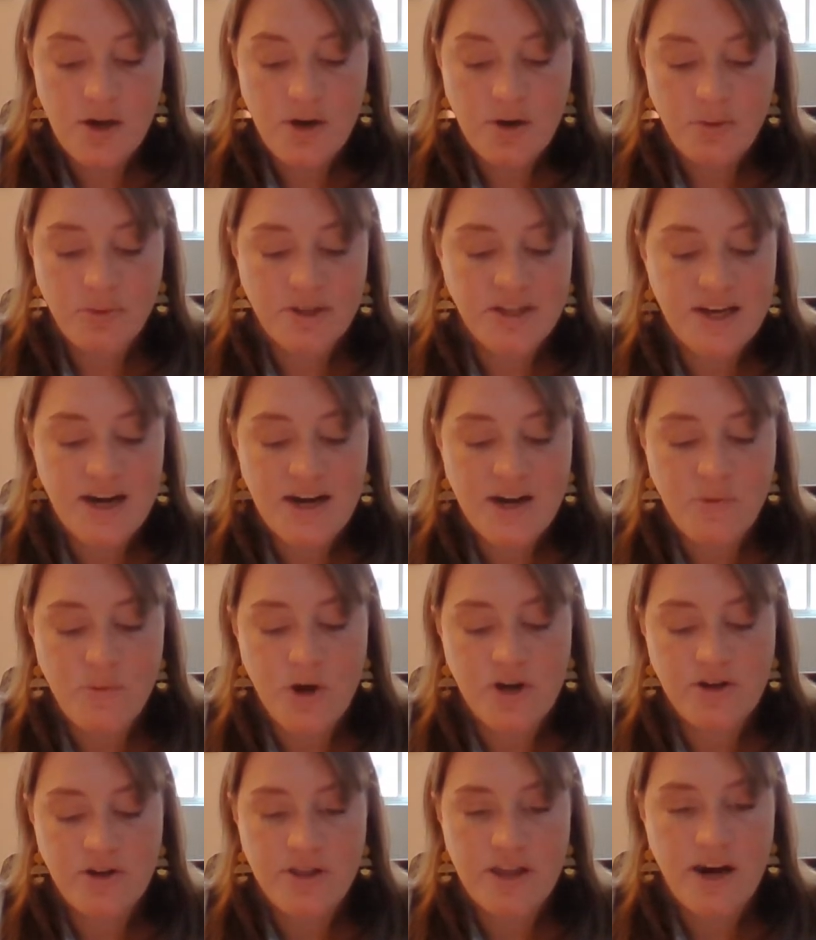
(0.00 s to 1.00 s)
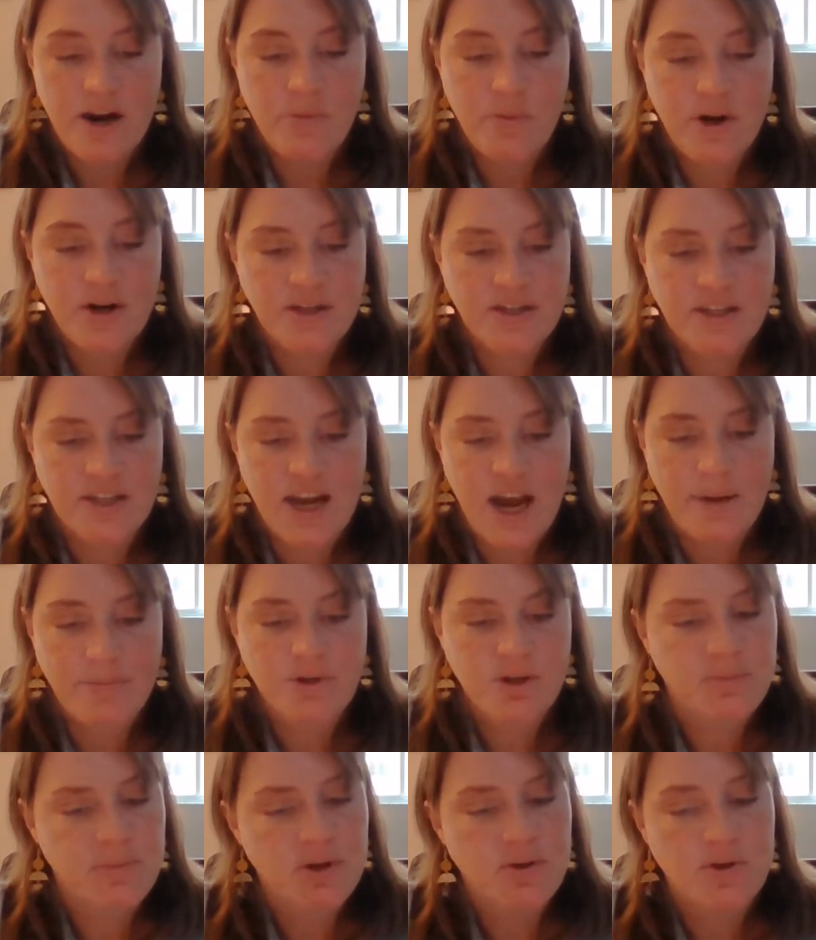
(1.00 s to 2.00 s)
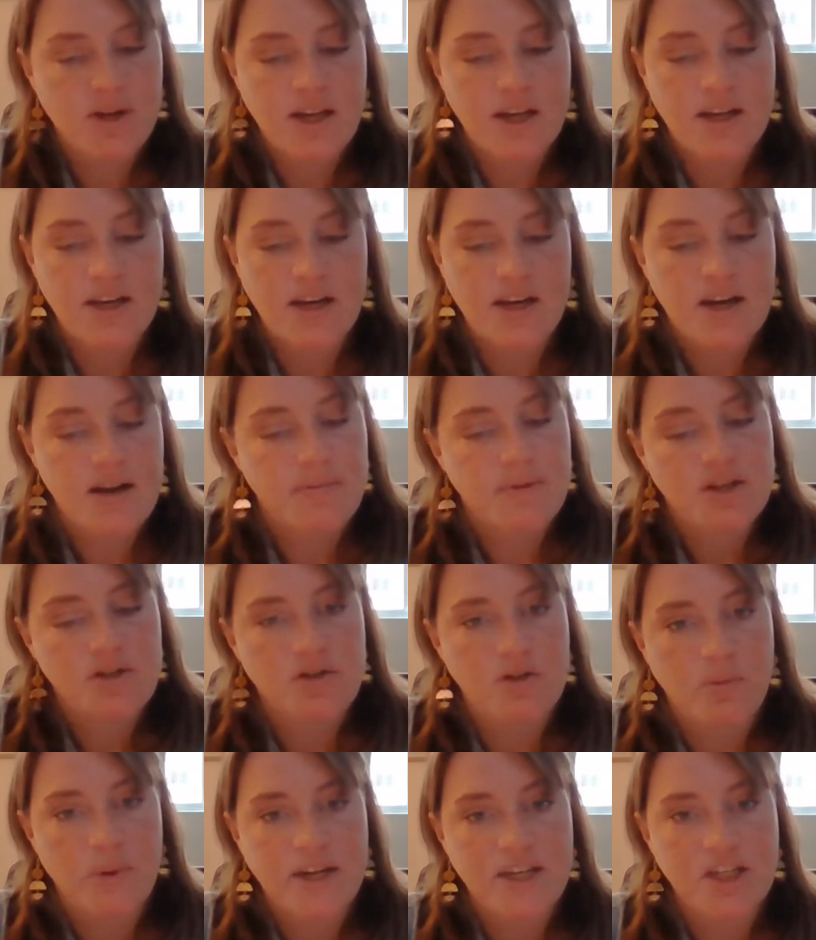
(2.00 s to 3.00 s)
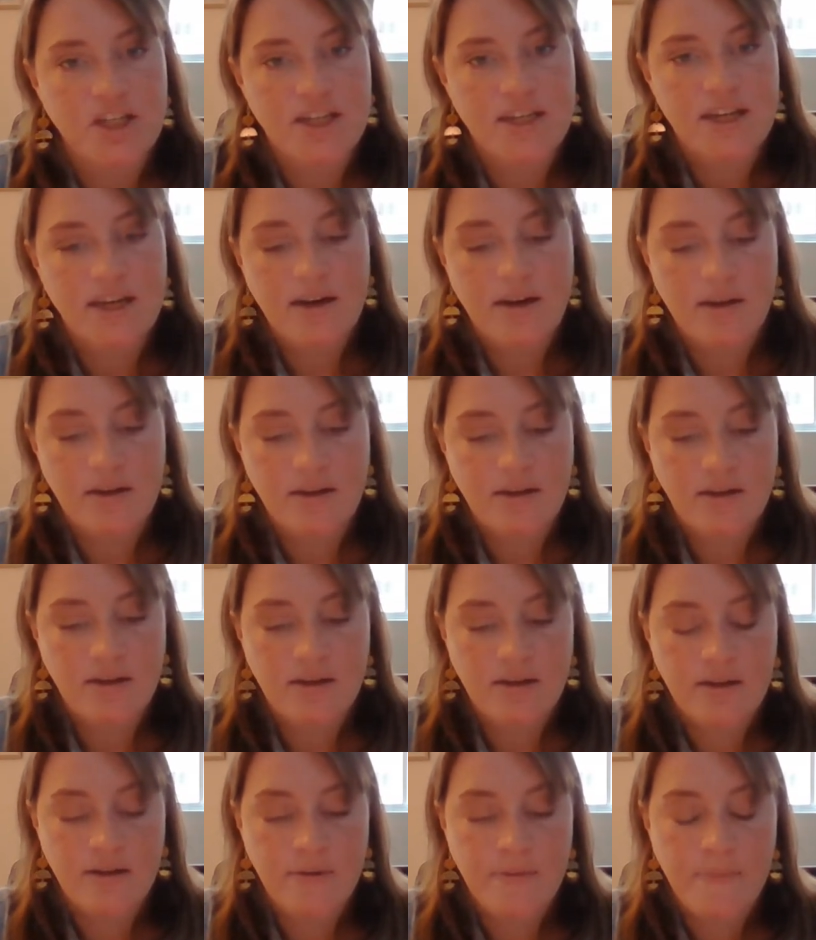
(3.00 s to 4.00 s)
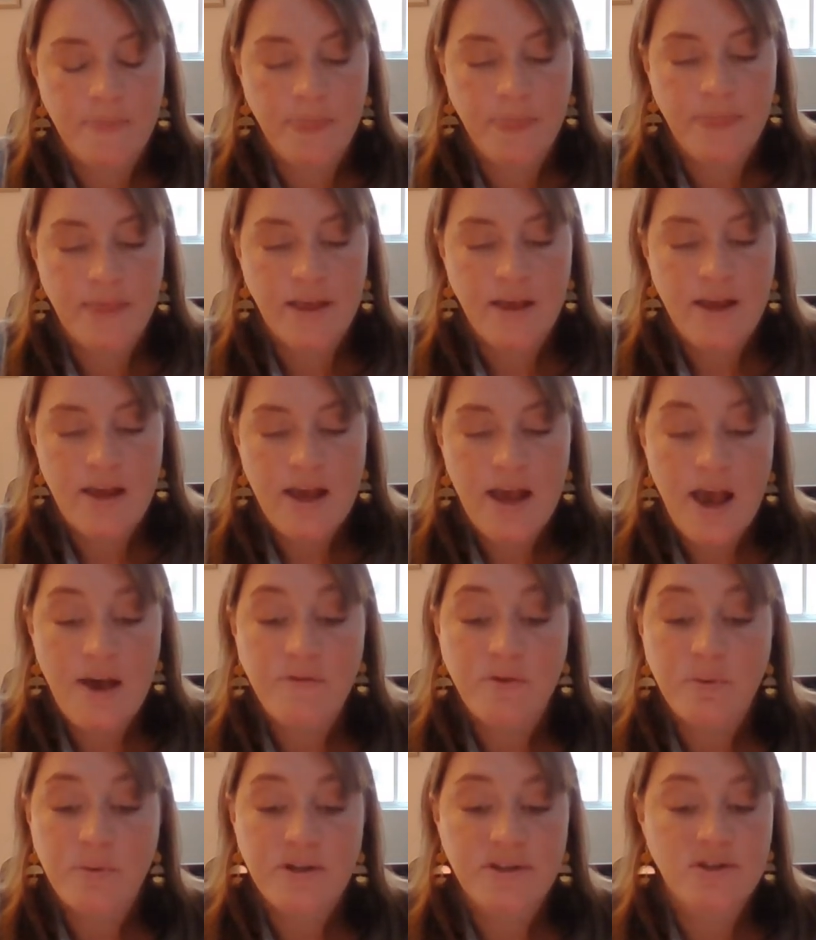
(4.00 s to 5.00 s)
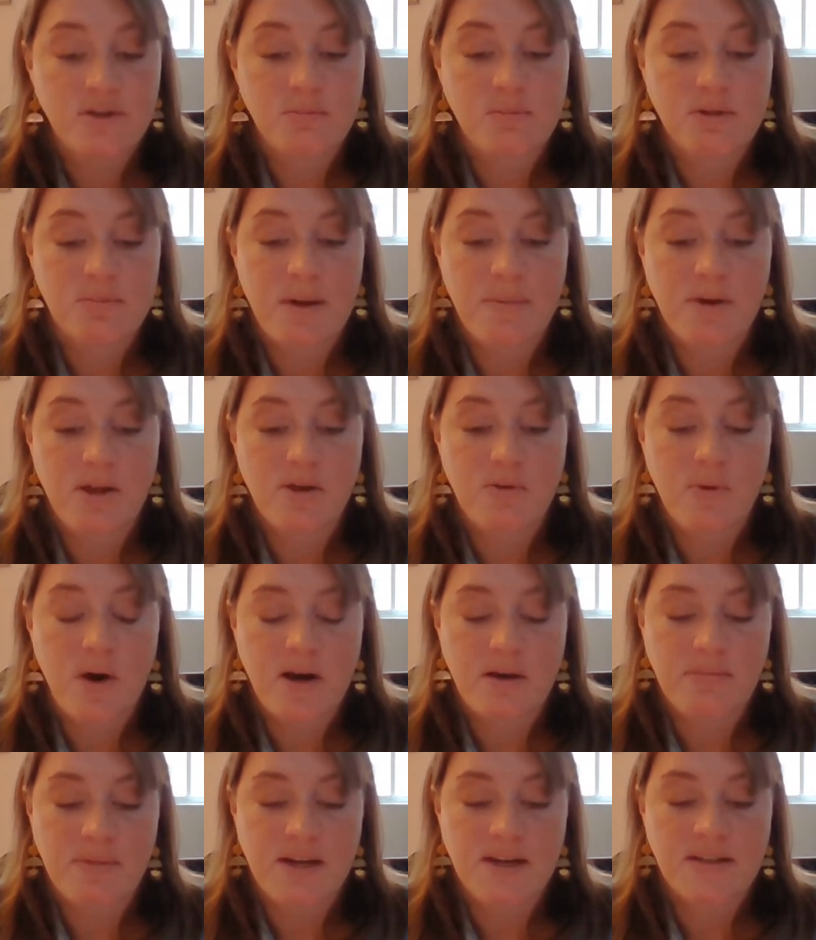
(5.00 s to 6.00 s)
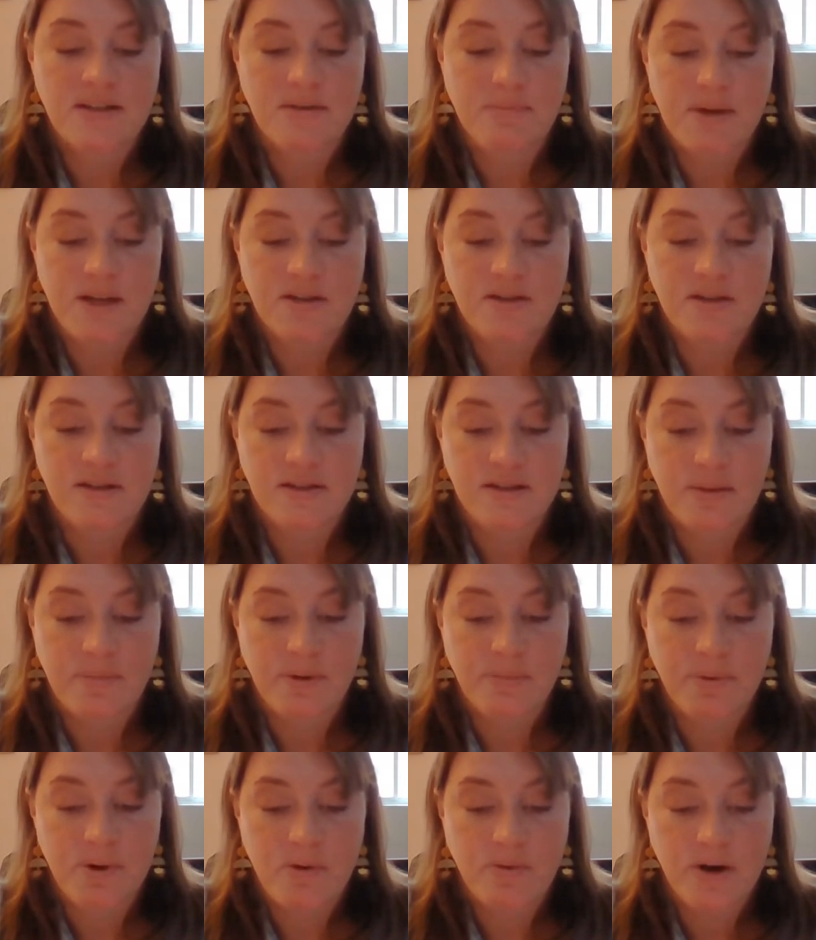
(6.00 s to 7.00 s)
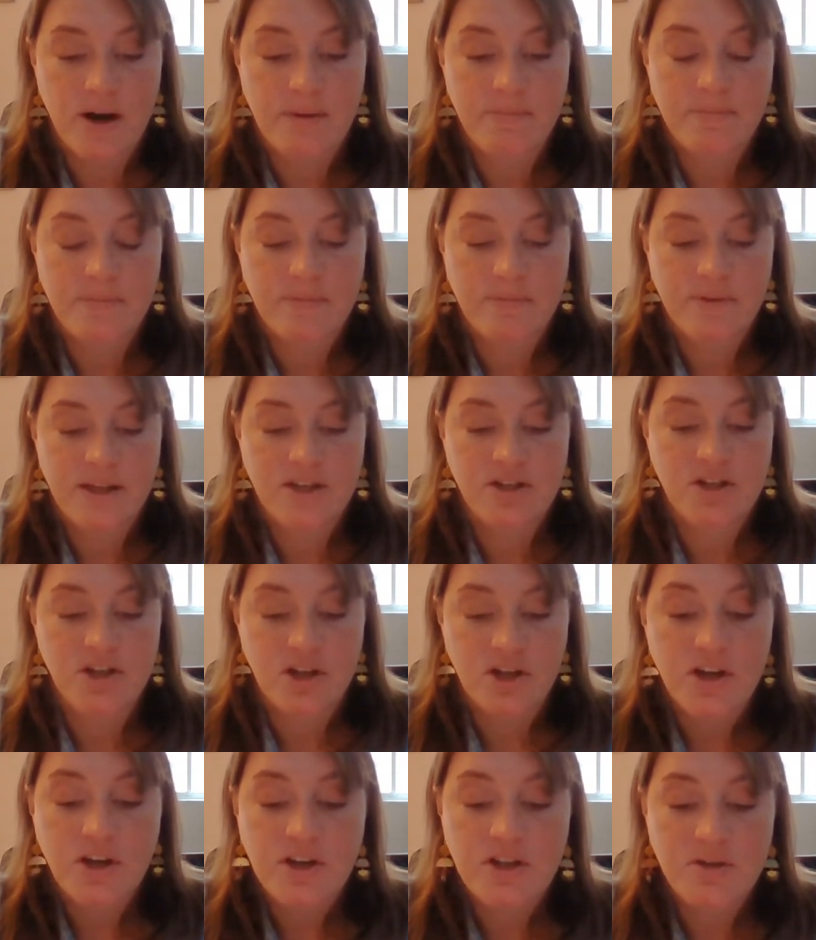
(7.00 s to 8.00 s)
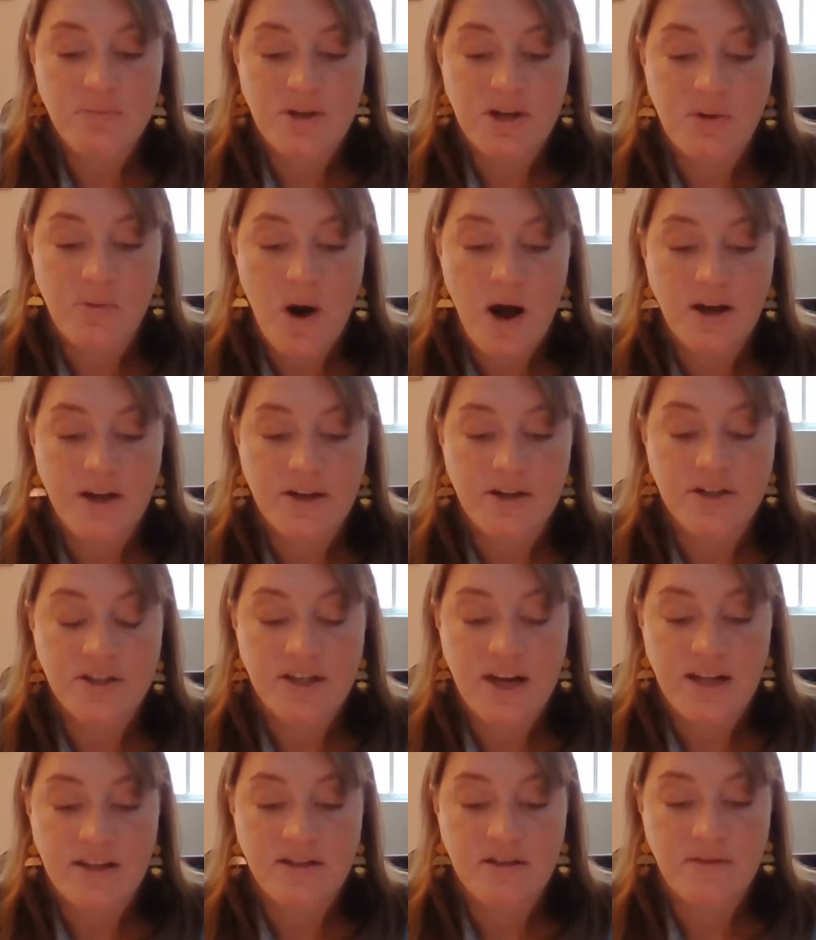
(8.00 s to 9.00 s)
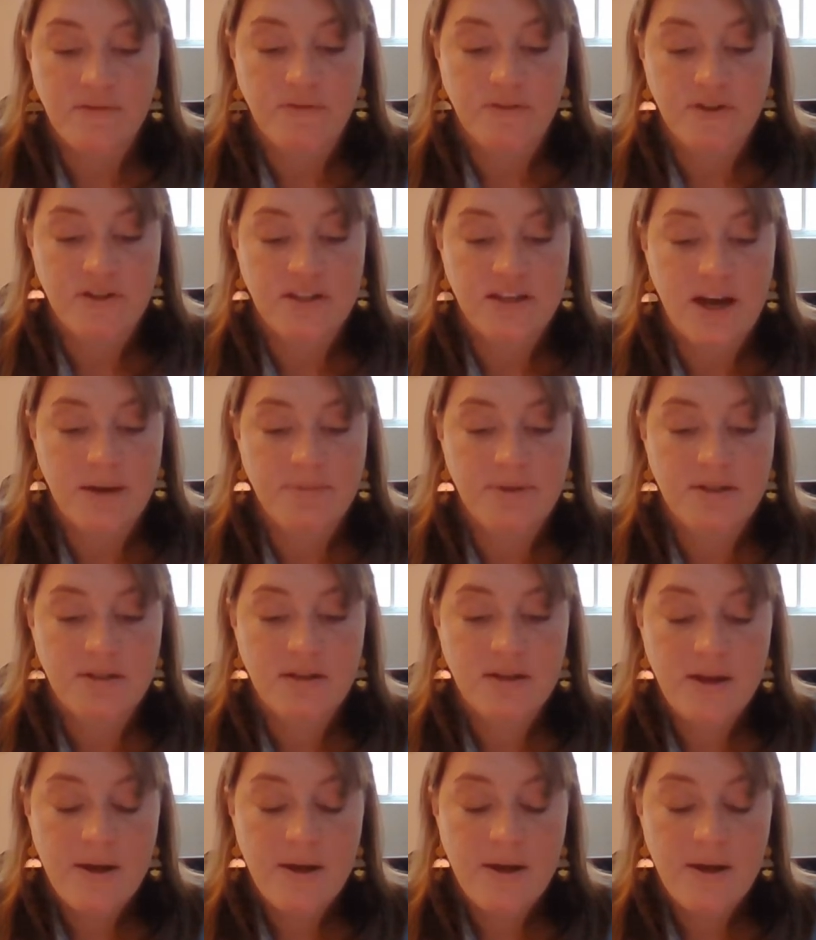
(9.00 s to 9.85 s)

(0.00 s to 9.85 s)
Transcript: Was it any wonder that I wanted to capture beauty in an image the way she did? Everyone assumes my mother wanted me to submit to the summer program, that she encouraged me to walk in her talented footsteps.